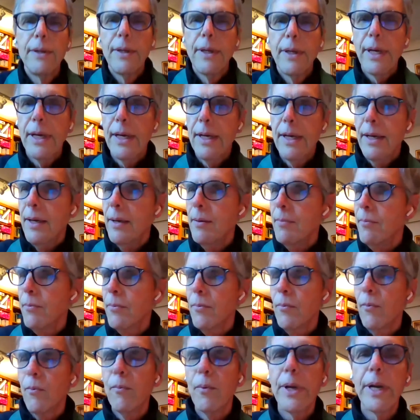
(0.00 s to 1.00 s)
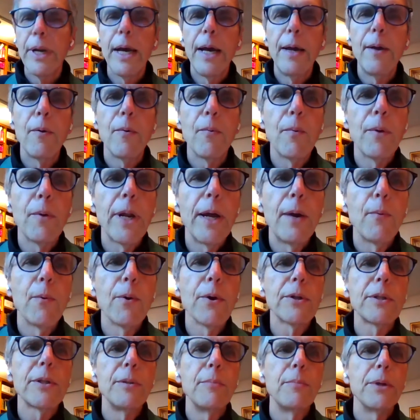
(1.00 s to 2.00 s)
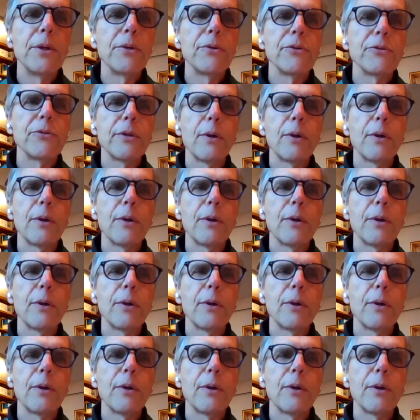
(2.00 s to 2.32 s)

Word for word: Um, when I when I worked in business,